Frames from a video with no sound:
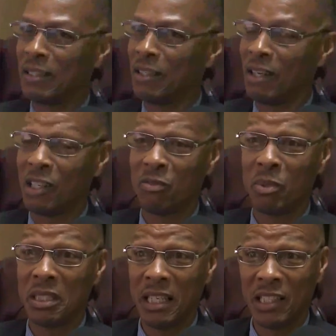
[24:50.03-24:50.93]
a lot of
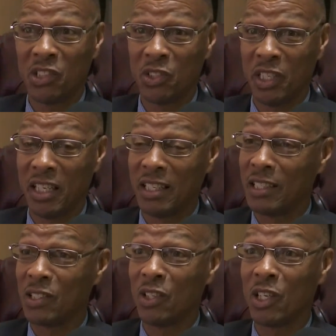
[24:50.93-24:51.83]
potential here.
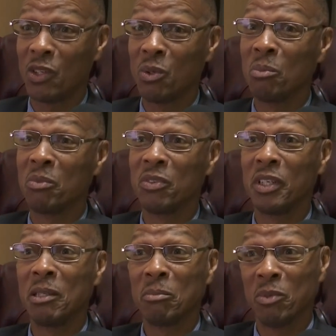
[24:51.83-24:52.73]
There's a lot of room for
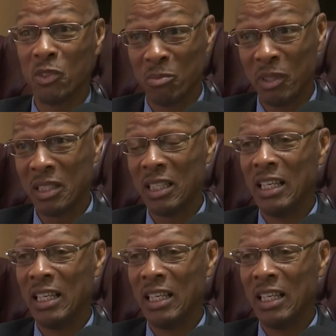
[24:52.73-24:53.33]
improvement,